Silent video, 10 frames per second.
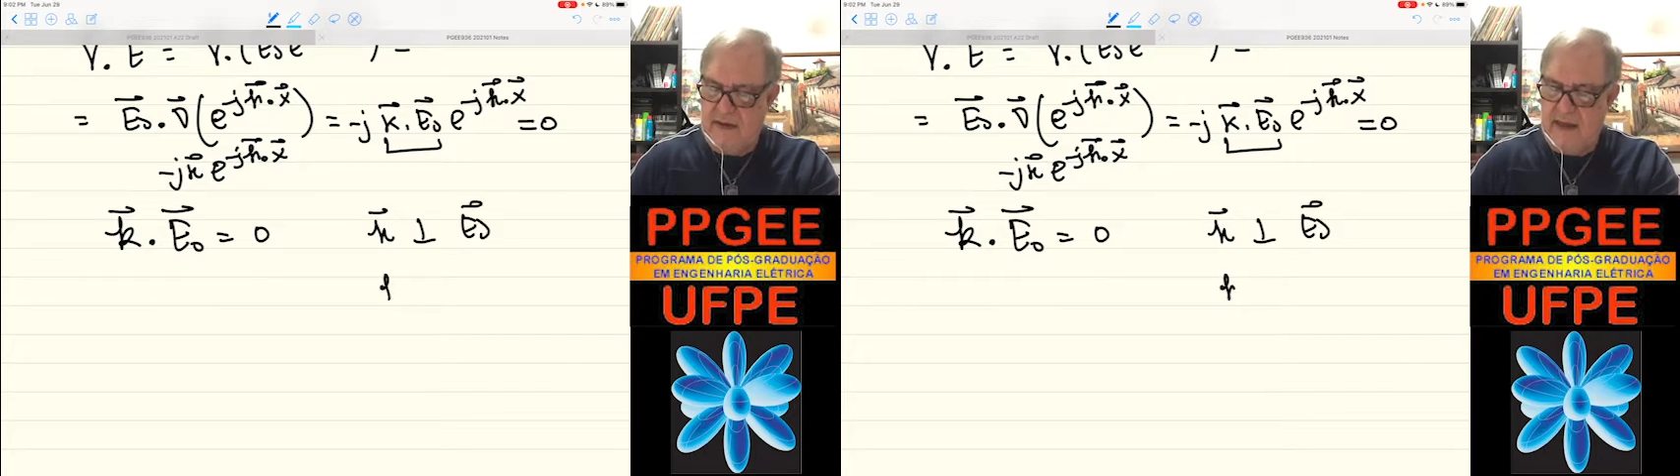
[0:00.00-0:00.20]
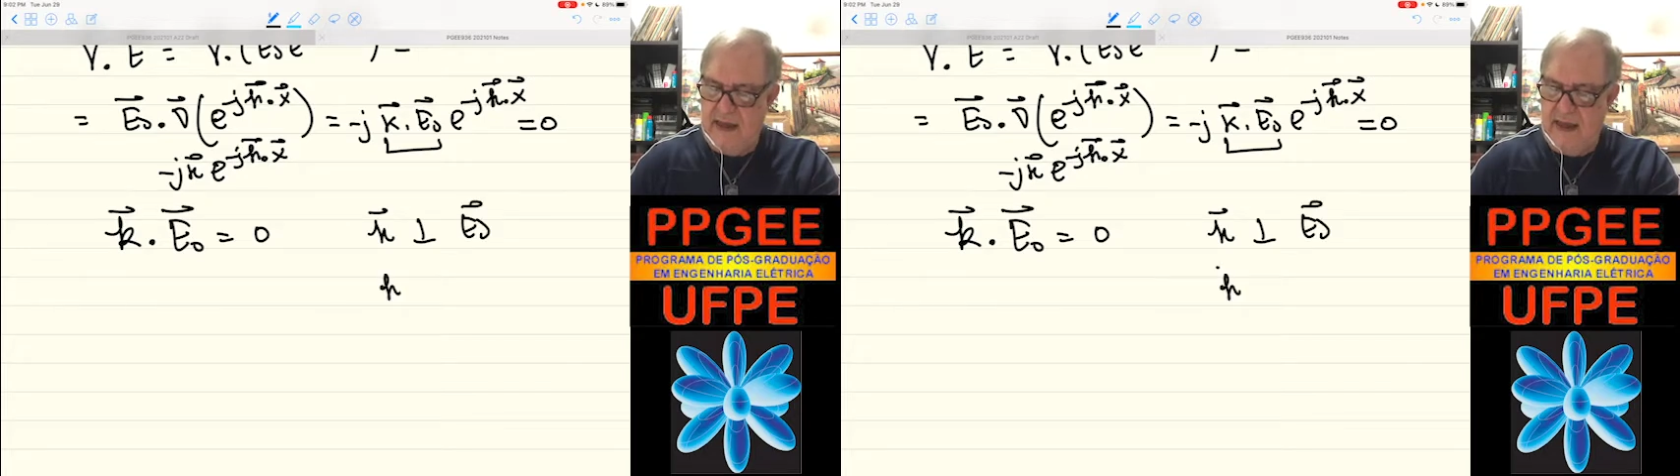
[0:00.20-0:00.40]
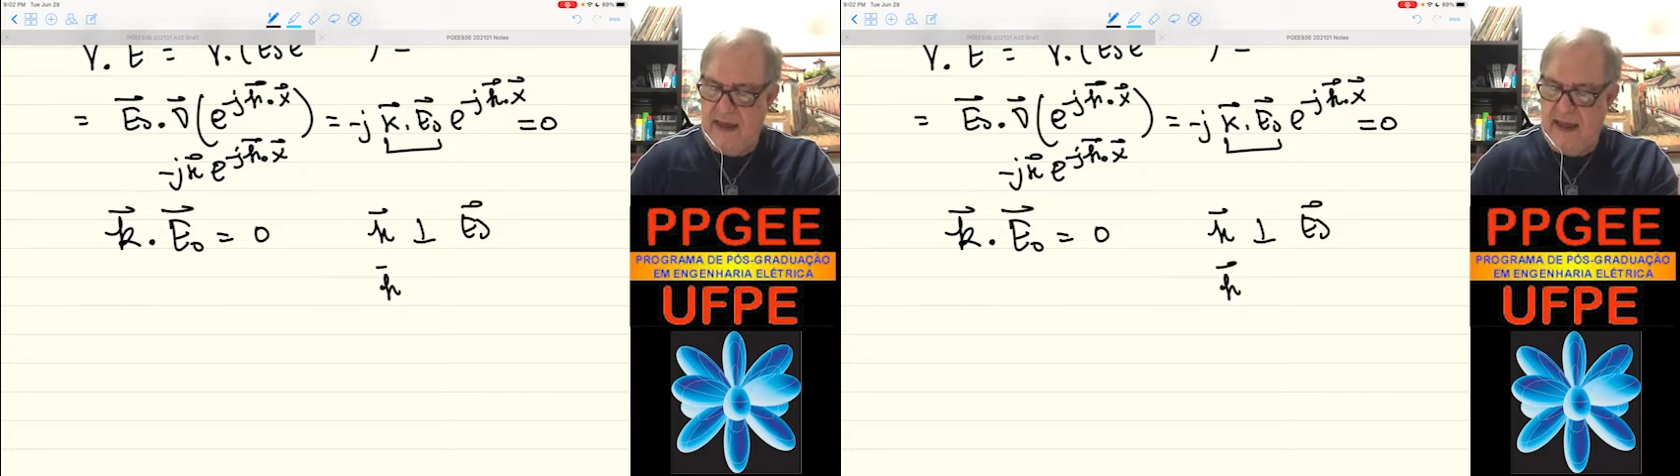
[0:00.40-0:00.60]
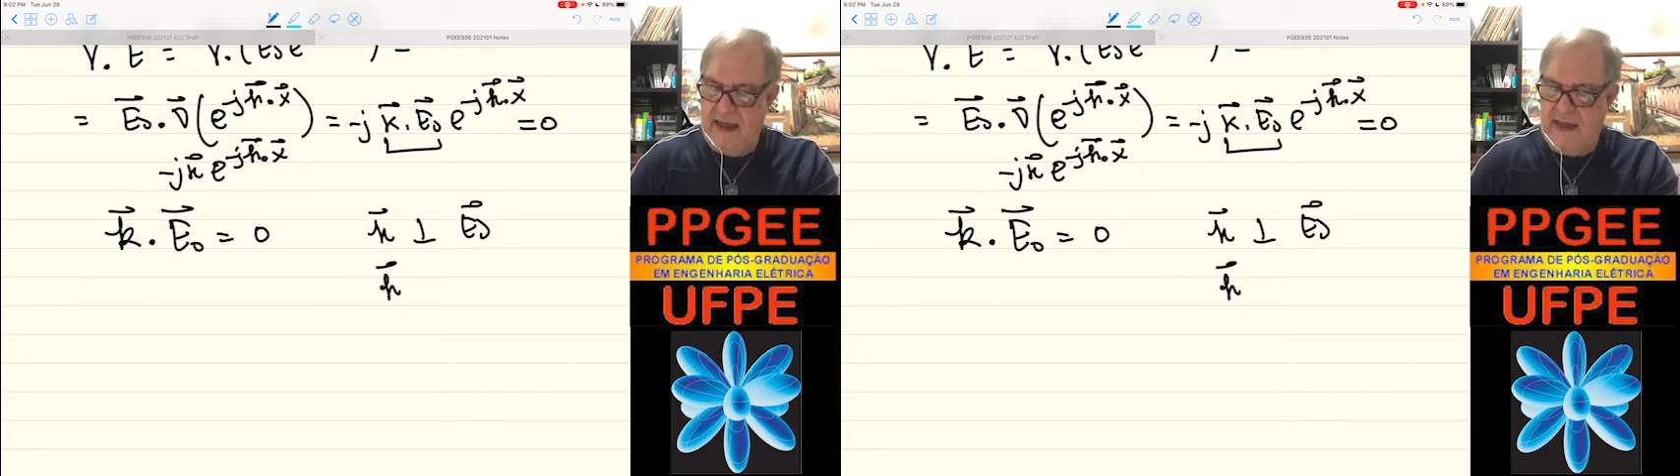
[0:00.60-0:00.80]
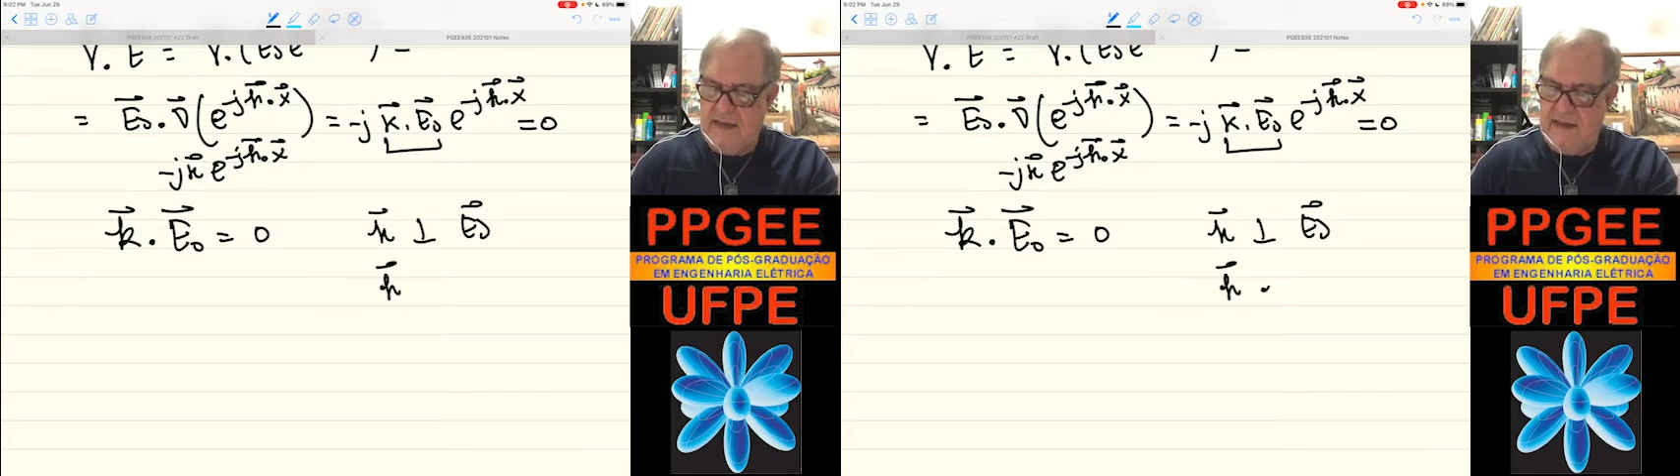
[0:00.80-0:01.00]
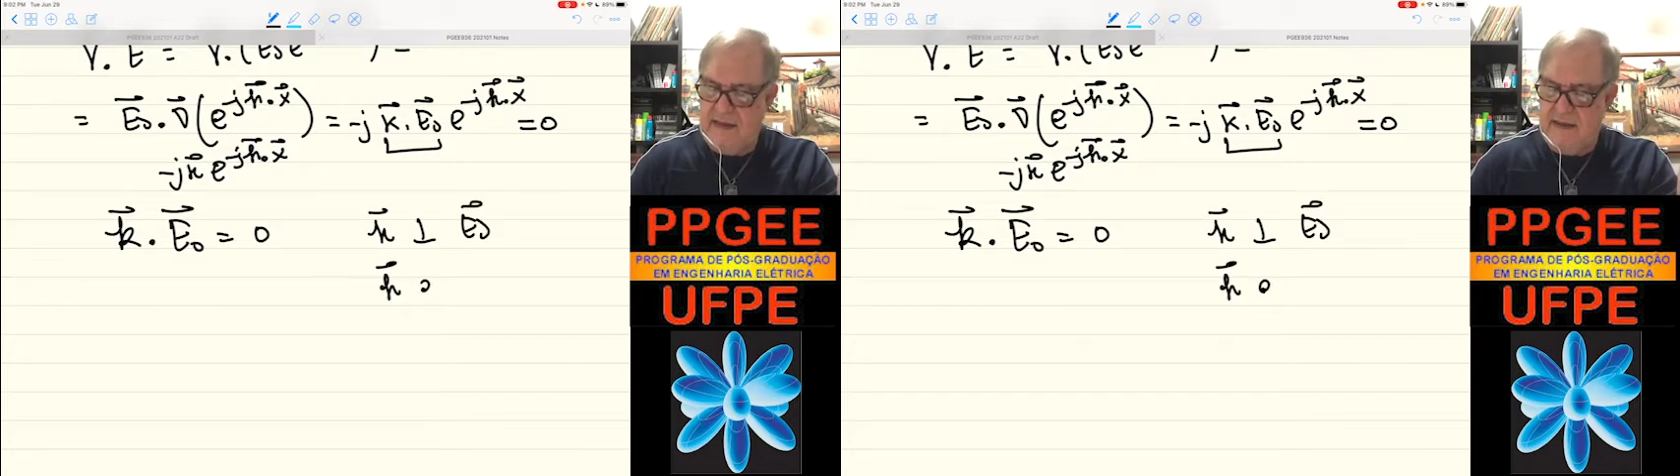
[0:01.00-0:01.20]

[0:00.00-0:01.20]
K and